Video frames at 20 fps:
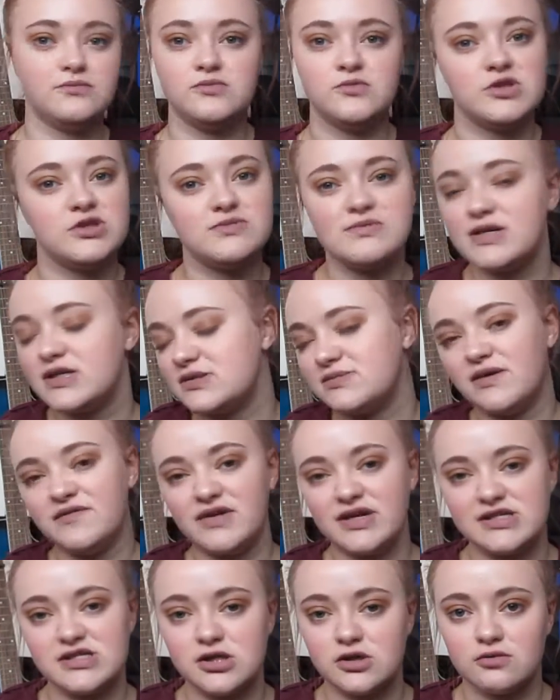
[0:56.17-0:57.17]
just makes my
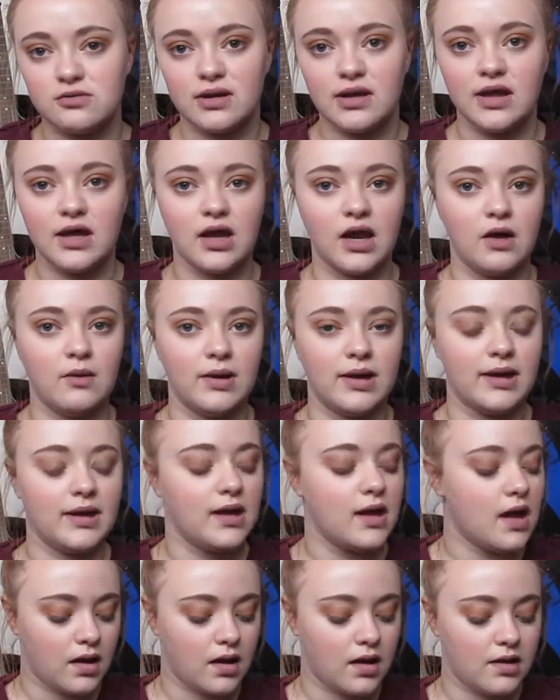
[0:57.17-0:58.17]
face look really glowy.